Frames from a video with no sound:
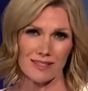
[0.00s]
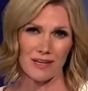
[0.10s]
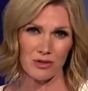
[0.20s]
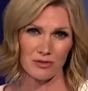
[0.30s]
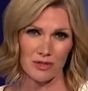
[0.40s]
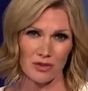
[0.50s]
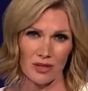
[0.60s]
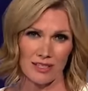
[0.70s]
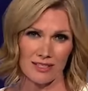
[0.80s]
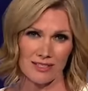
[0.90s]
Thank you for
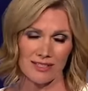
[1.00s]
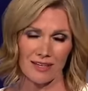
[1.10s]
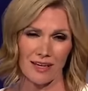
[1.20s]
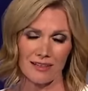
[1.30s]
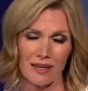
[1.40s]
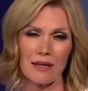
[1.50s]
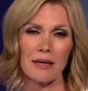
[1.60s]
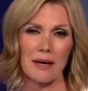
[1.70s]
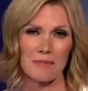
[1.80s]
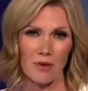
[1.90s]
joining us tonight.
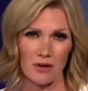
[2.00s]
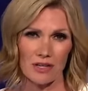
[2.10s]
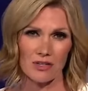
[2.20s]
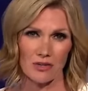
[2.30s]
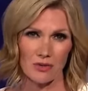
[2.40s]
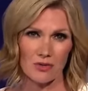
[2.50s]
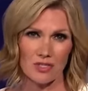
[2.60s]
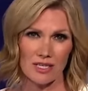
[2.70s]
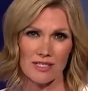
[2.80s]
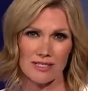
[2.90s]
I'm Marnie
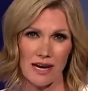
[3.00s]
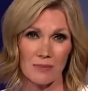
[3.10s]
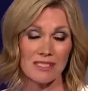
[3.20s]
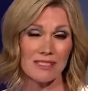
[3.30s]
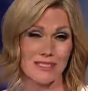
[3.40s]
Hughes. It has now been